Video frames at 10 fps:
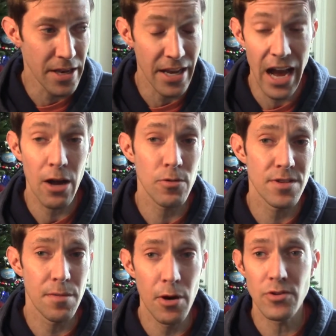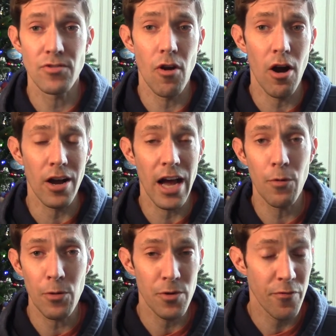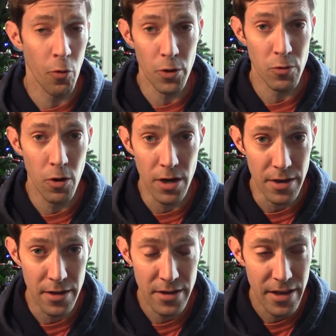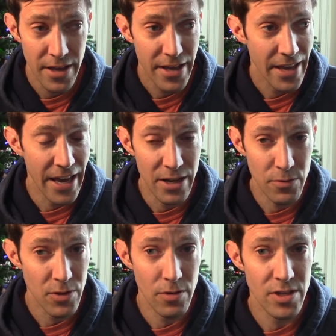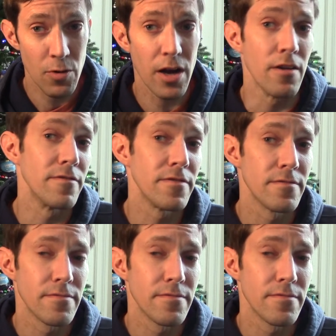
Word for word: And I was the most wrong. I went with 41, and it was only 12.